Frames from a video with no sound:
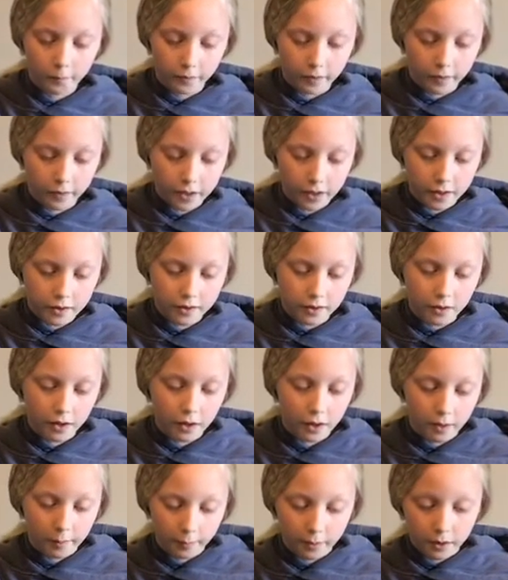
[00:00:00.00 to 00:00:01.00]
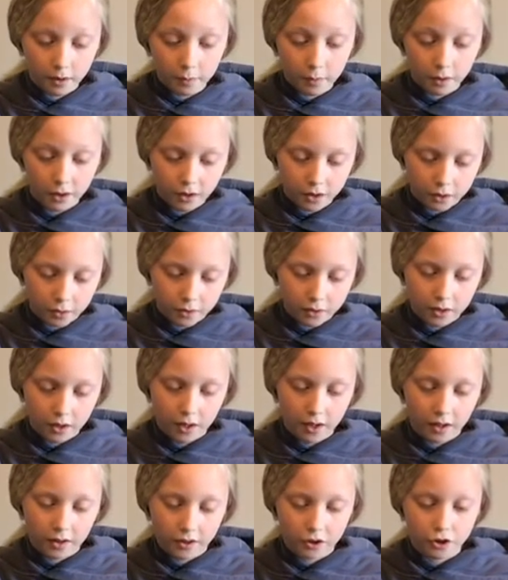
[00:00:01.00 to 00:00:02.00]
These can be used
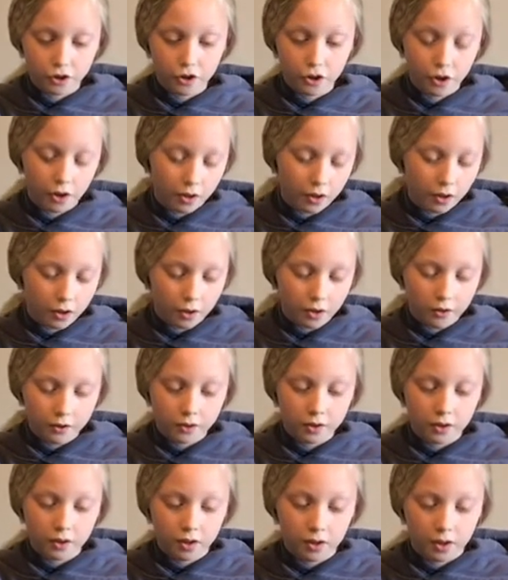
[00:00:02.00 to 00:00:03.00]
as journals to